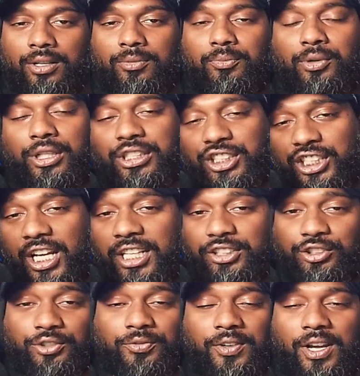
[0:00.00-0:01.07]

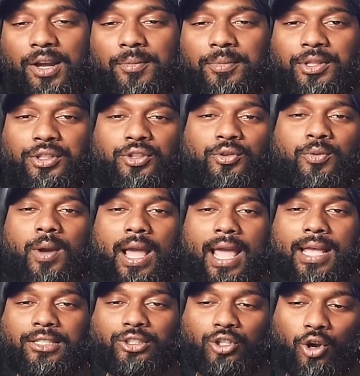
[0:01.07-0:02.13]
Appreciate you for coming through
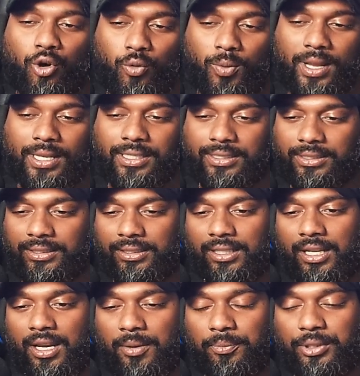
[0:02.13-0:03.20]
as always.
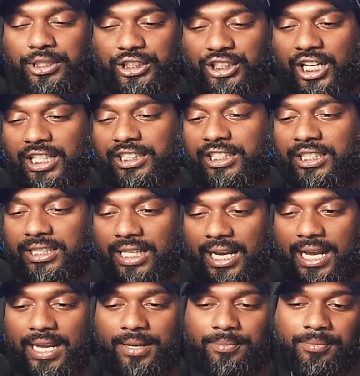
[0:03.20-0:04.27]
Appreciate your
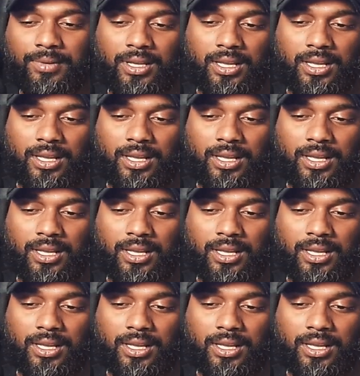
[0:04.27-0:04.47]
time.